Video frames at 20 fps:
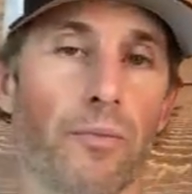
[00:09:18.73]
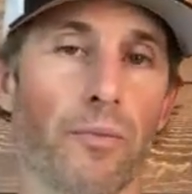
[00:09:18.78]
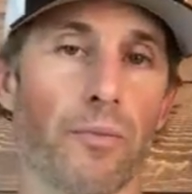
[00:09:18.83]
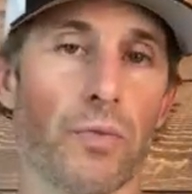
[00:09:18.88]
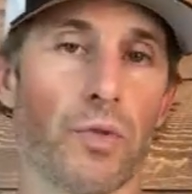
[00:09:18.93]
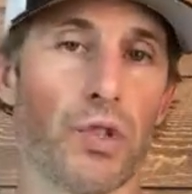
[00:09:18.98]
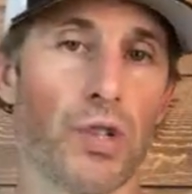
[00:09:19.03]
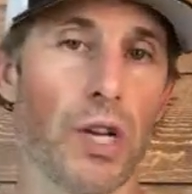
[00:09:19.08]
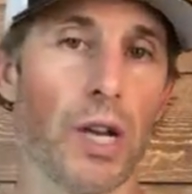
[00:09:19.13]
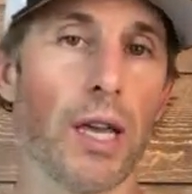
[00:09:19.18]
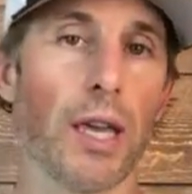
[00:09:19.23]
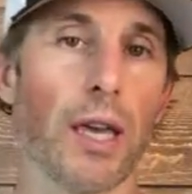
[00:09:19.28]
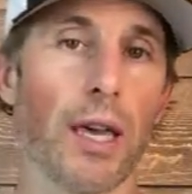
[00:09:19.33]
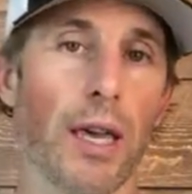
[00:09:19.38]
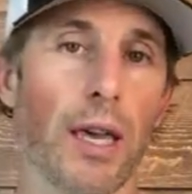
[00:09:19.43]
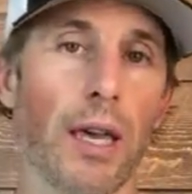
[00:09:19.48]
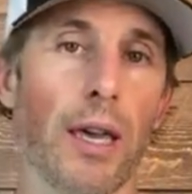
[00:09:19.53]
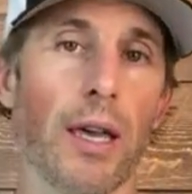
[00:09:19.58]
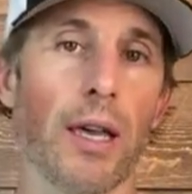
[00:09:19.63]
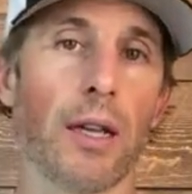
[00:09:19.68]
shake a
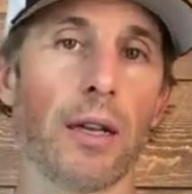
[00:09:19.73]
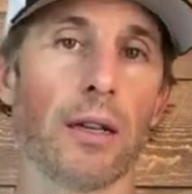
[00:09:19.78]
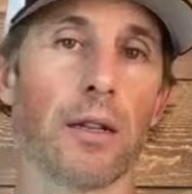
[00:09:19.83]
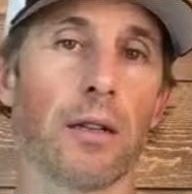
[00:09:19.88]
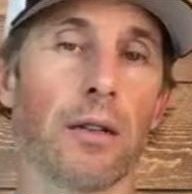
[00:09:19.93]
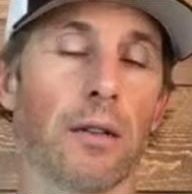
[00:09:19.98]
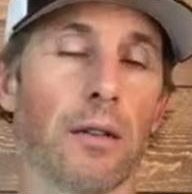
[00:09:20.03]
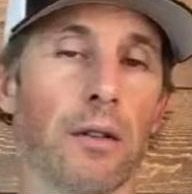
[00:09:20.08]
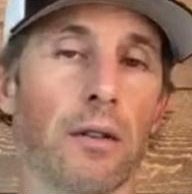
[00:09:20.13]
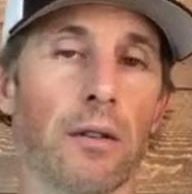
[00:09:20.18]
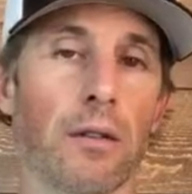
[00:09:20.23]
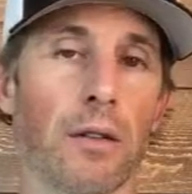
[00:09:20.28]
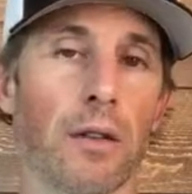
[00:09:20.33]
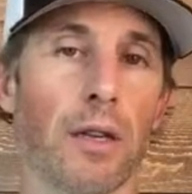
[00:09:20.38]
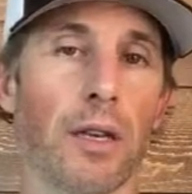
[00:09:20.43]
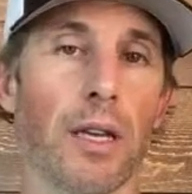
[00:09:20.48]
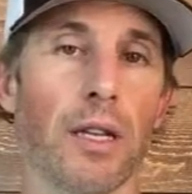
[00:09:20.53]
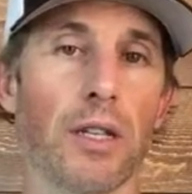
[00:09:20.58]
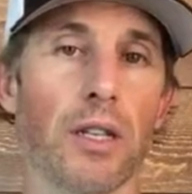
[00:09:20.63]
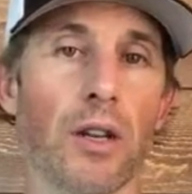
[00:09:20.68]
hand,
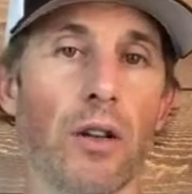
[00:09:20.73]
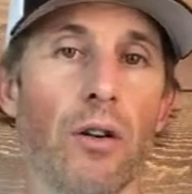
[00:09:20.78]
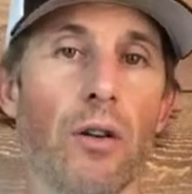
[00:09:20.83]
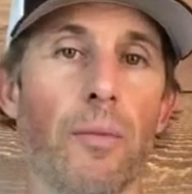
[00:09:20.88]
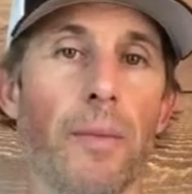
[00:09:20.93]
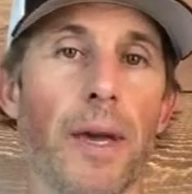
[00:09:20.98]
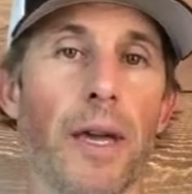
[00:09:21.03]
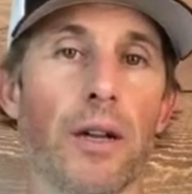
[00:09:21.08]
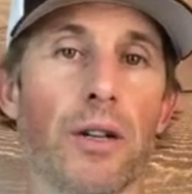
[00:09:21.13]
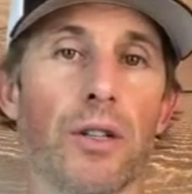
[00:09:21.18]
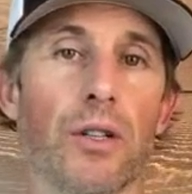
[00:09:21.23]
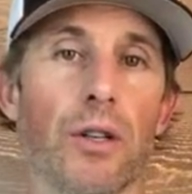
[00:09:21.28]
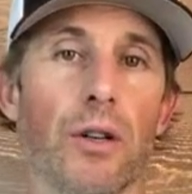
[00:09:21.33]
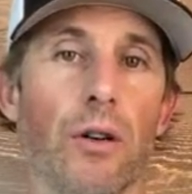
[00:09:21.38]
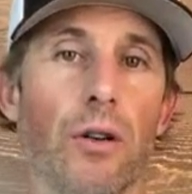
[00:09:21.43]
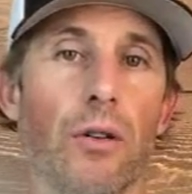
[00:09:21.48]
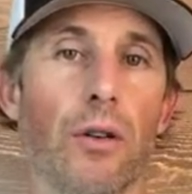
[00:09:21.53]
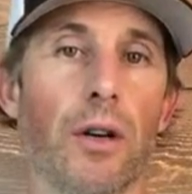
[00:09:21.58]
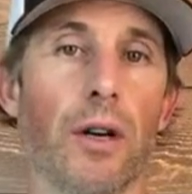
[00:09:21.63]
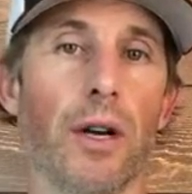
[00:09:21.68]
get to know a manager and
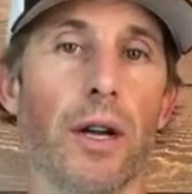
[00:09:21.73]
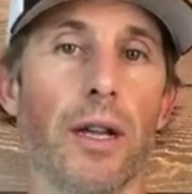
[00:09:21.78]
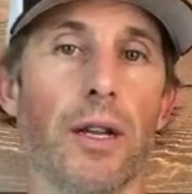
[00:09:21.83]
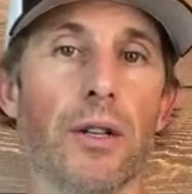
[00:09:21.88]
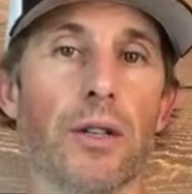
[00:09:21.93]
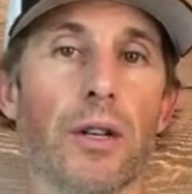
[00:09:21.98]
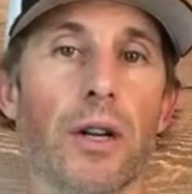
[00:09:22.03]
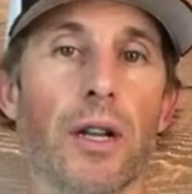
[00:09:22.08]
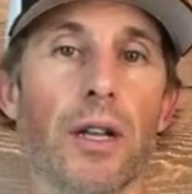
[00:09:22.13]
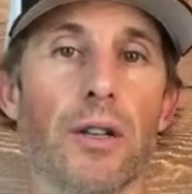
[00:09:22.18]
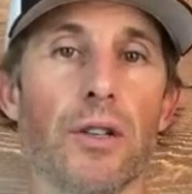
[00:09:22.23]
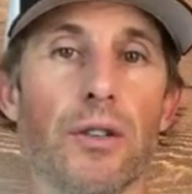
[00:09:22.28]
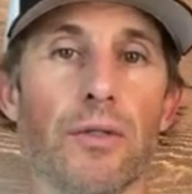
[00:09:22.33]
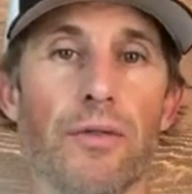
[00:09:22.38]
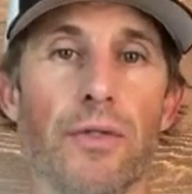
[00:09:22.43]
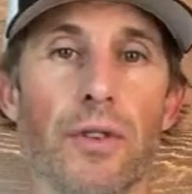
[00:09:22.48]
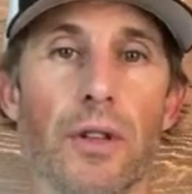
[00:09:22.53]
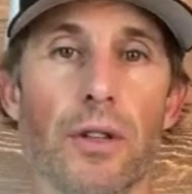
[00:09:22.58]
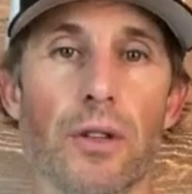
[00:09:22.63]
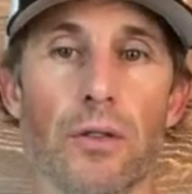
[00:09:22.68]
owner, and try to get your
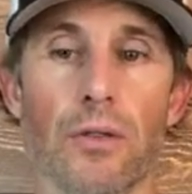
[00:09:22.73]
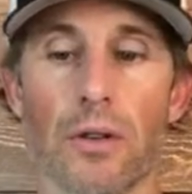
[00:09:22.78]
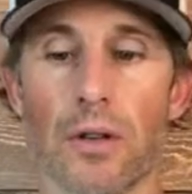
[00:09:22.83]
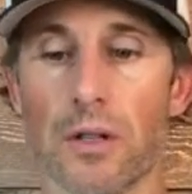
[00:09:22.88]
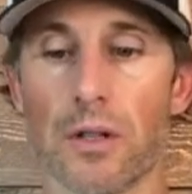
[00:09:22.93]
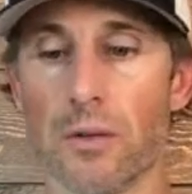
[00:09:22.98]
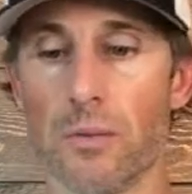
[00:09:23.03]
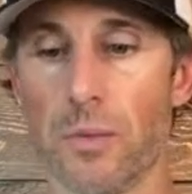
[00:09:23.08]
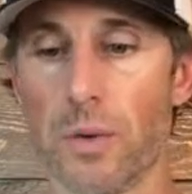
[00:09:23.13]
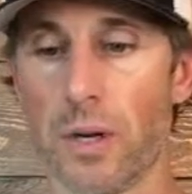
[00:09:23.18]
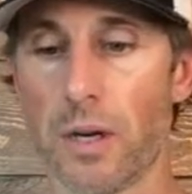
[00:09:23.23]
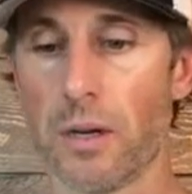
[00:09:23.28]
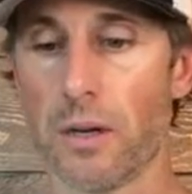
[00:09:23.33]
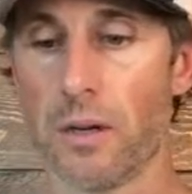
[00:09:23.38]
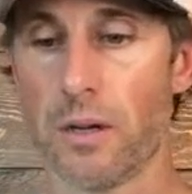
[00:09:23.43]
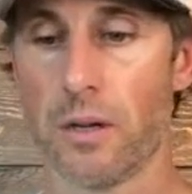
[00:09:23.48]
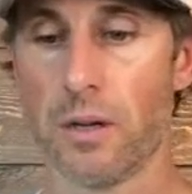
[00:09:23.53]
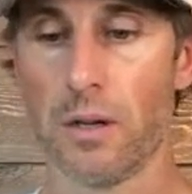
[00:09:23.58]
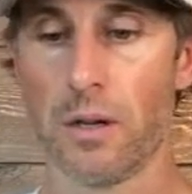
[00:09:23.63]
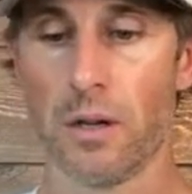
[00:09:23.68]
foot in the door somewhere,
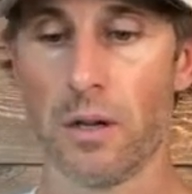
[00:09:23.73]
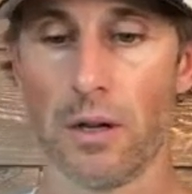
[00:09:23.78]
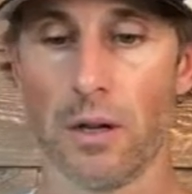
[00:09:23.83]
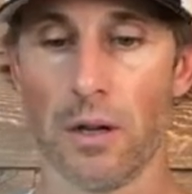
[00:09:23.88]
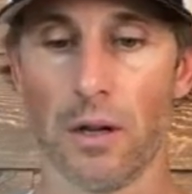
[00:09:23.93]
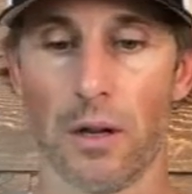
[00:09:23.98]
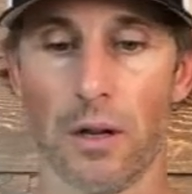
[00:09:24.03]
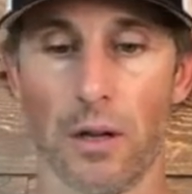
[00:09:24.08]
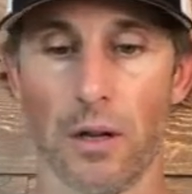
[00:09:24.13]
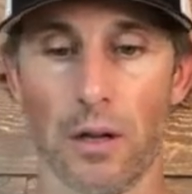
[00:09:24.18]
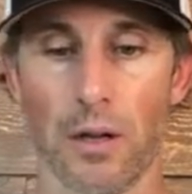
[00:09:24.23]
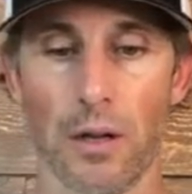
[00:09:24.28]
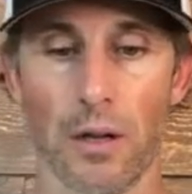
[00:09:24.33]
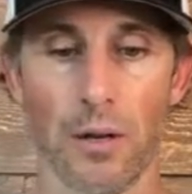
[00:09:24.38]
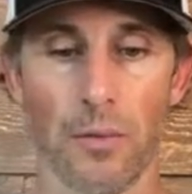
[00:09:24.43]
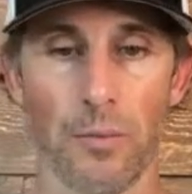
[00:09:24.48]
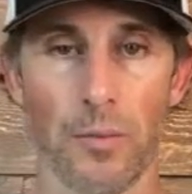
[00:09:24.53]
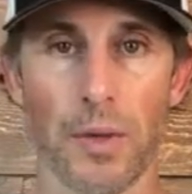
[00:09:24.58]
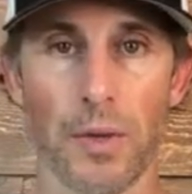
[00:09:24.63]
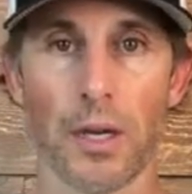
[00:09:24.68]

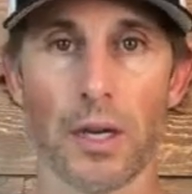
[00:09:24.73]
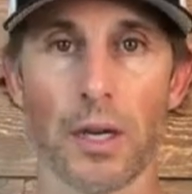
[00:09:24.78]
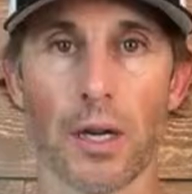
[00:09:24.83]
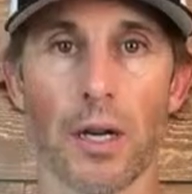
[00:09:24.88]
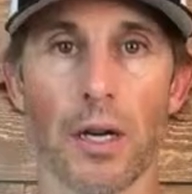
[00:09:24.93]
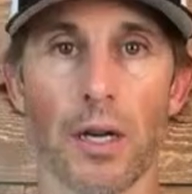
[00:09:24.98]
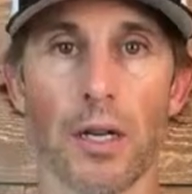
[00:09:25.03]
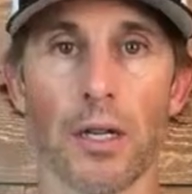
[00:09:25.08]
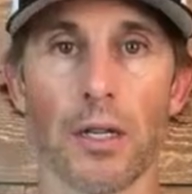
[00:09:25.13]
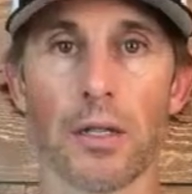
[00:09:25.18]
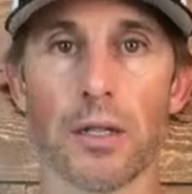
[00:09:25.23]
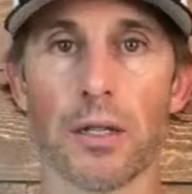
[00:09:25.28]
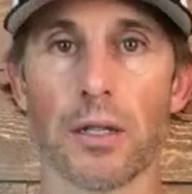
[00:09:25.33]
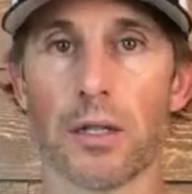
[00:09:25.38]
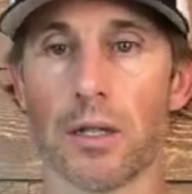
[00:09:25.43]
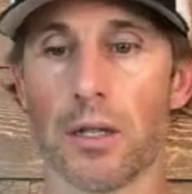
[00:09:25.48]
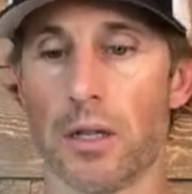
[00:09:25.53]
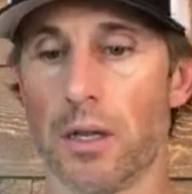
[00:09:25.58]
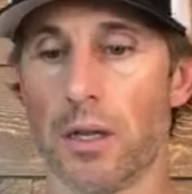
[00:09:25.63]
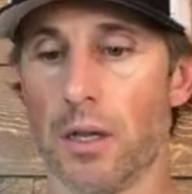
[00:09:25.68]
because
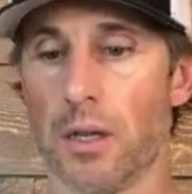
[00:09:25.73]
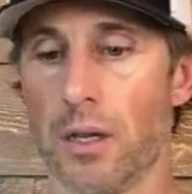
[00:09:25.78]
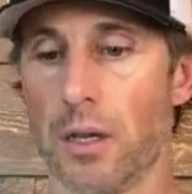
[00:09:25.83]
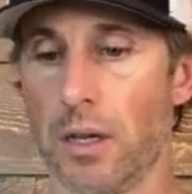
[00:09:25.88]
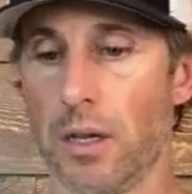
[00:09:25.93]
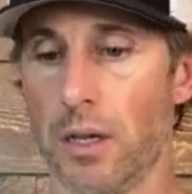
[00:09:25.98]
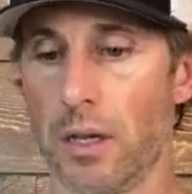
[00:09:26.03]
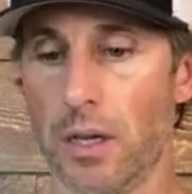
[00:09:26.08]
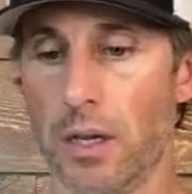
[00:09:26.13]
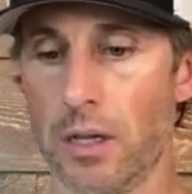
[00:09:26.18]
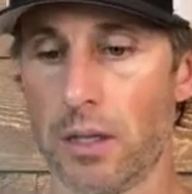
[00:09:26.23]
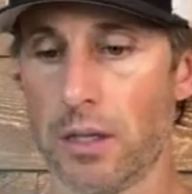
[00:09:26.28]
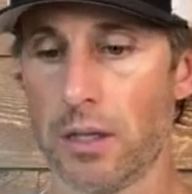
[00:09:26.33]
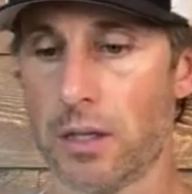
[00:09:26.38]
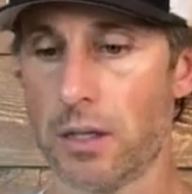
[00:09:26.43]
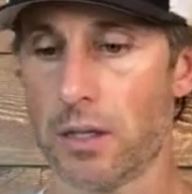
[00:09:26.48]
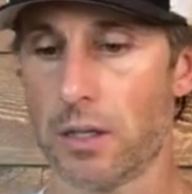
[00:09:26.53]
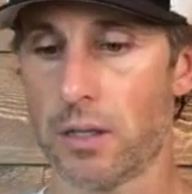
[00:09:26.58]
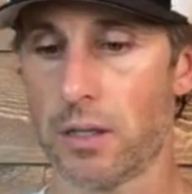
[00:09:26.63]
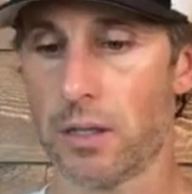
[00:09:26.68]

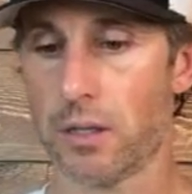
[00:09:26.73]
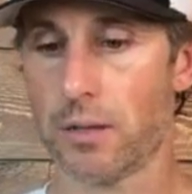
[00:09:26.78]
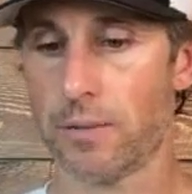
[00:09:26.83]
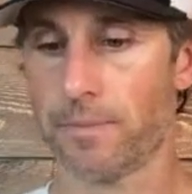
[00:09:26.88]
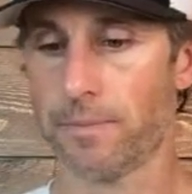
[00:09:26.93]
it's